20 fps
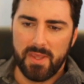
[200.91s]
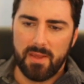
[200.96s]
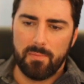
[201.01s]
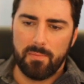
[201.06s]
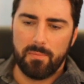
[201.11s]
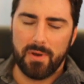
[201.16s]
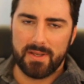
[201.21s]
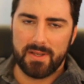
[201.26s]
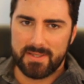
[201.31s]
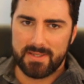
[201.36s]

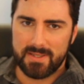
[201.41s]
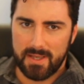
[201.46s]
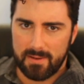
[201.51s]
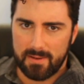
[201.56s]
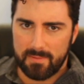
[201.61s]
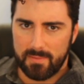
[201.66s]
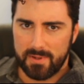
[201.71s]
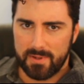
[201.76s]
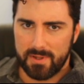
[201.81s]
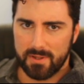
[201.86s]
But
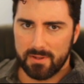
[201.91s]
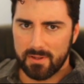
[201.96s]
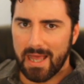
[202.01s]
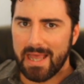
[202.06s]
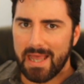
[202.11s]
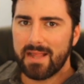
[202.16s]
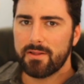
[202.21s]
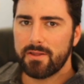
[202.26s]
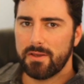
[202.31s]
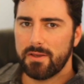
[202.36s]
the
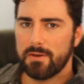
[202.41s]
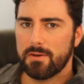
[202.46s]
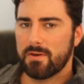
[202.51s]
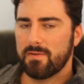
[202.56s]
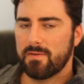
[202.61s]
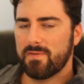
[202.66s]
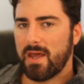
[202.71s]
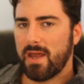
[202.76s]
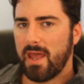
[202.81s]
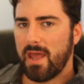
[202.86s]
likelihood of
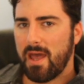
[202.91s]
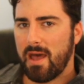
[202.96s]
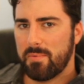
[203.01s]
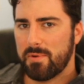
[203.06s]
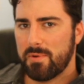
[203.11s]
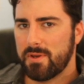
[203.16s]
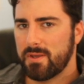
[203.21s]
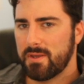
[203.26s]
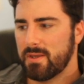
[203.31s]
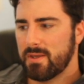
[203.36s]
that
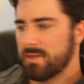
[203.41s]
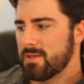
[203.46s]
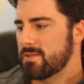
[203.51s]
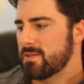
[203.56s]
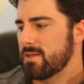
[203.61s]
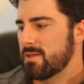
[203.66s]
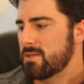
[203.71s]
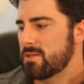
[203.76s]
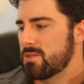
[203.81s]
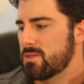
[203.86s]
happening is
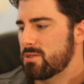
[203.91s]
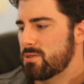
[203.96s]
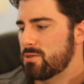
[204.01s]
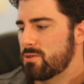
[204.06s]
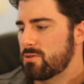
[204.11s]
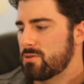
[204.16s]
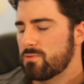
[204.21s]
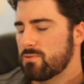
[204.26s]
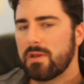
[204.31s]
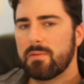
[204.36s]

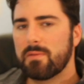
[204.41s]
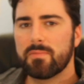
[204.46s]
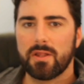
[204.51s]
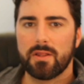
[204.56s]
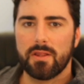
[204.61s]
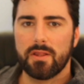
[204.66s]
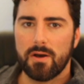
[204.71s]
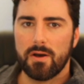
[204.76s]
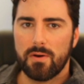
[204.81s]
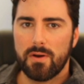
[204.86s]
extremely
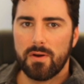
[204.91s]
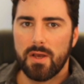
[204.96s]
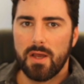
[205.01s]
low.